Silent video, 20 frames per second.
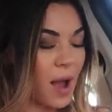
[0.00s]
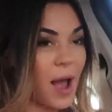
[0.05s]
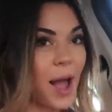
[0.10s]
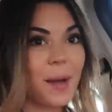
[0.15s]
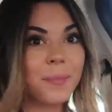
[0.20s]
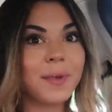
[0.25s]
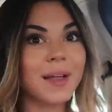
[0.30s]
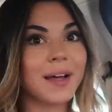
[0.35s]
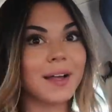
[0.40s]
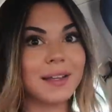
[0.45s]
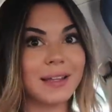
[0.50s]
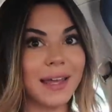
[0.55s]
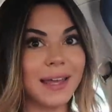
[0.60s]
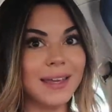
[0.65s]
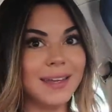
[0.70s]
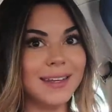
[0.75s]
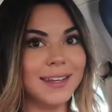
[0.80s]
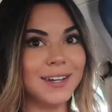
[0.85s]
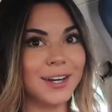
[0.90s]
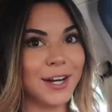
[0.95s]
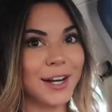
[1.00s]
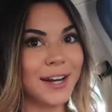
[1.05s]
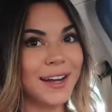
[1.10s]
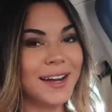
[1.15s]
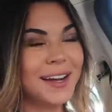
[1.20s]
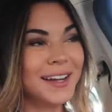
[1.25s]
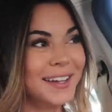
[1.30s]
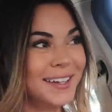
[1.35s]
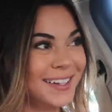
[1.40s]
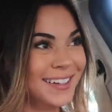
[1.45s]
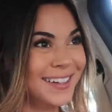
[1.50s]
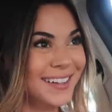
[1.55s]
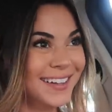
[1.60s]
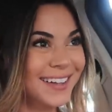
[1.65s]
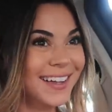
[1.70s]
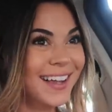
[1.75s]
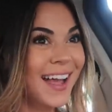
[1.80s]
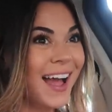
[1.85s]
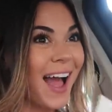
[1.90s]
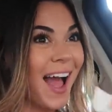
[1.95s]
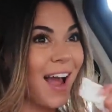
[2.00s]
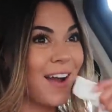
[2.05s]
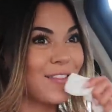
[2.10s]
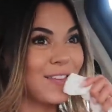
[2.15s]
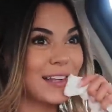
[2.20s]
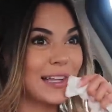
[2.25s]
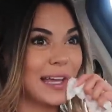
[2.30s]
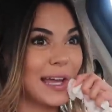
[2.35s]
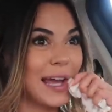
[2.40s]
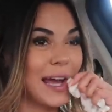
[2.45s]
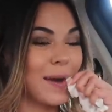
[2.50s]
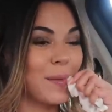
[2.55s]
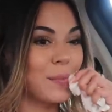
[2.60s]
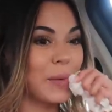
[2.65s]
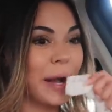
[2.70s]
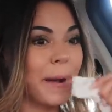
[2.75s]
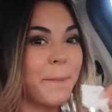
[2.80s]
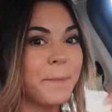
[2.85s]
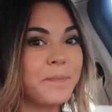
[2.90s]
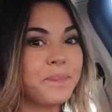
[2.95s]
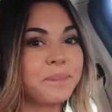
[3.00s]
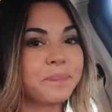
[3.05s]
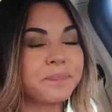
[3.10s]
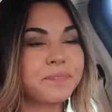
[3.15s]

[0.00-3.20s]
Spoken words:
I'm like a late eater. I really am, but